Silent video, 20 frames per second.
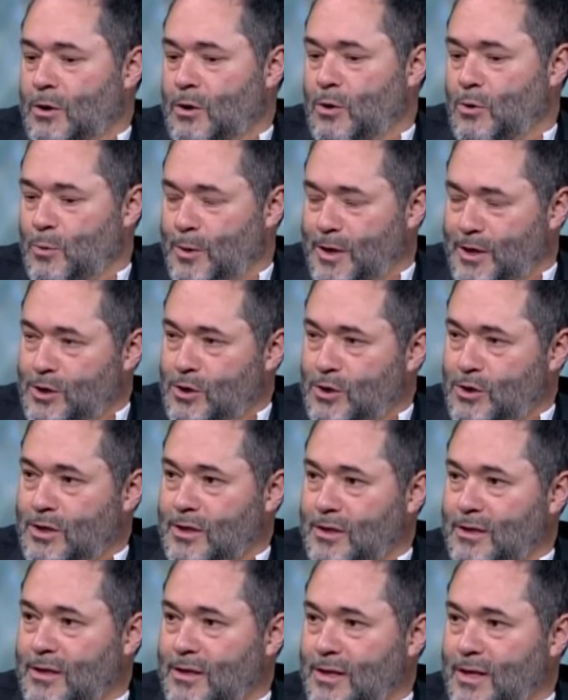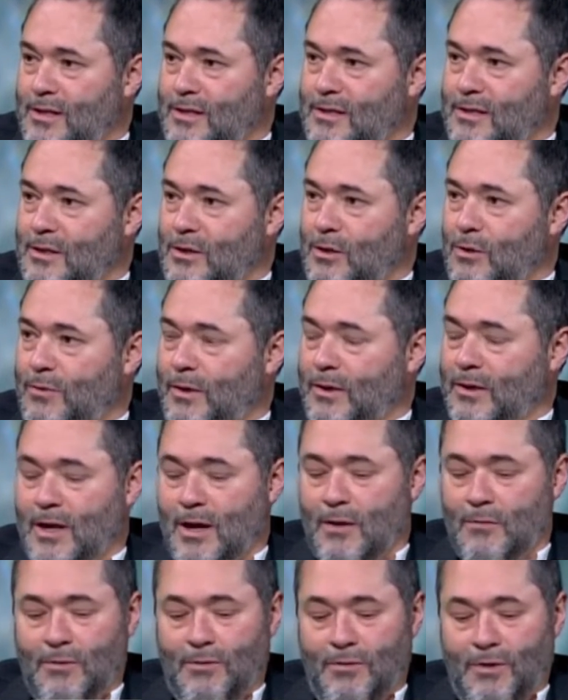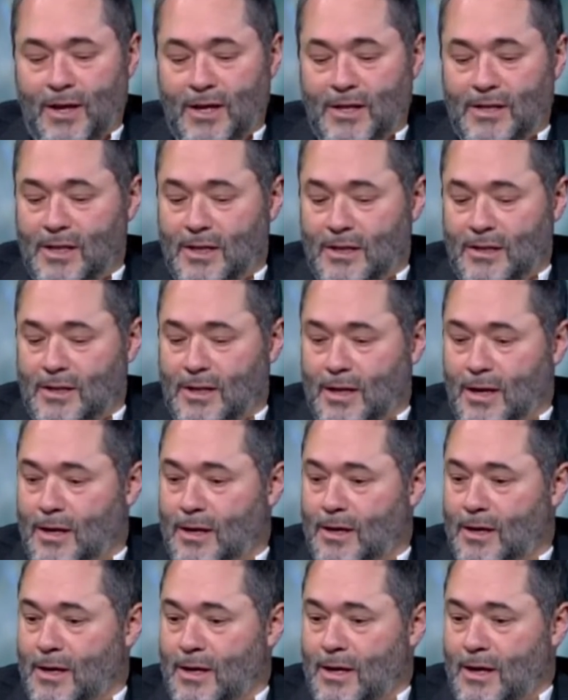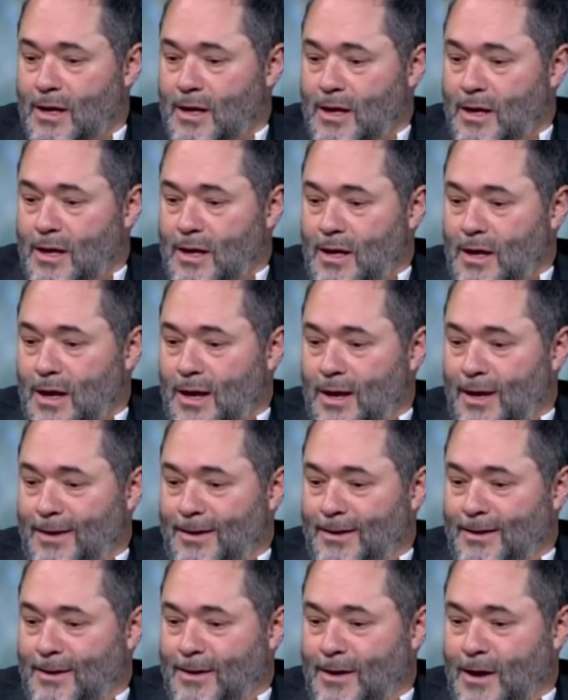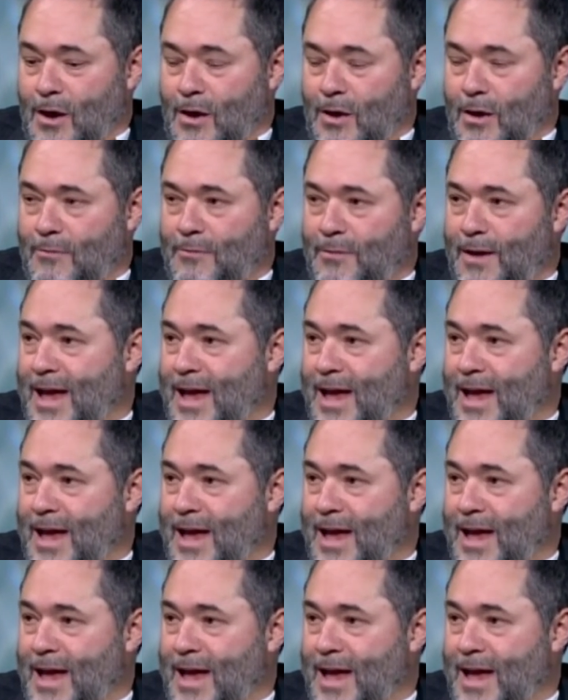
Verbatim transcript: your research into this, you've uncovered things that uh, uh, are